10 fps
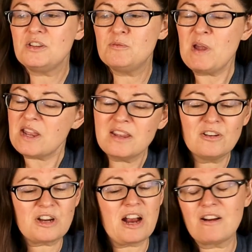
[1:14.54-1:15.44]
You're making
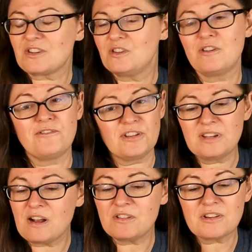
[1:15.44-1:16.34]
your character, you're
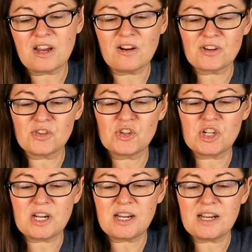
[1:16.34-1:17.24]
filling out your character
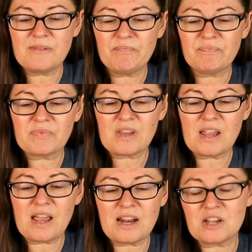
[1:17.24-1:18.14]
sheet,
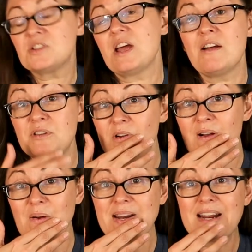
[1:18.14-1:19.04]
and you know
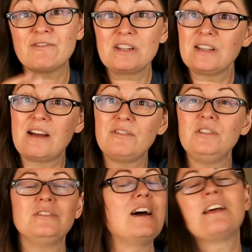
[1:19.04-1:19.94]
how at every
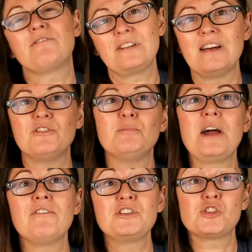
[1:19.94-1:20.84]
level, not every level, but
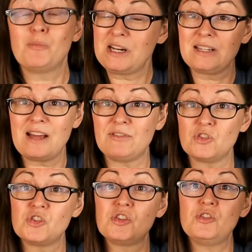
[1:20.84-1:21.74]
every so many
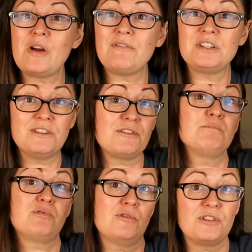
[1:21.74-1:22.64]
levels, you have a
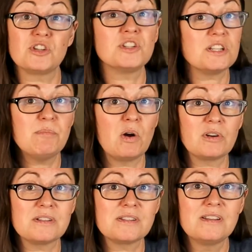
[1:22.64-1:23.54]
different proficiency
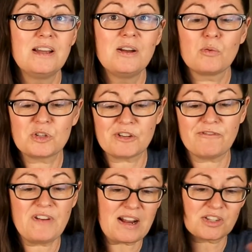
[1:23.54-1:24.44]
bonus, which
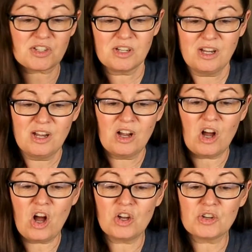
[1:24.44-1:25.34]
affects
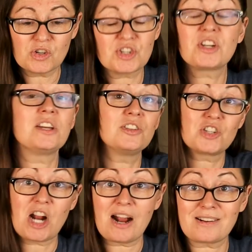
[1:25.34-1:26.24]
all your skill
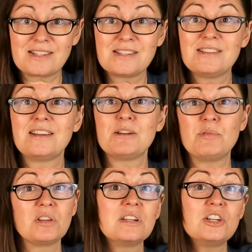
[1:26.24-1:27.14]
checks and
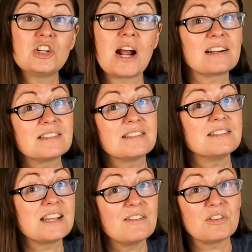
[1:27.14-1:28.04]
ability checks and
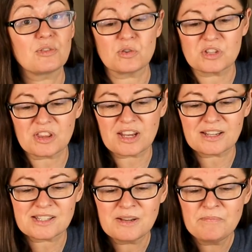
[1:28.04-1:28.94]
saving throws and
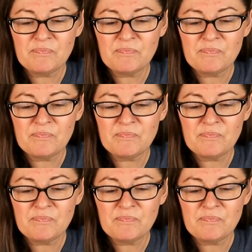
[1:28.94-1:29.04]
things.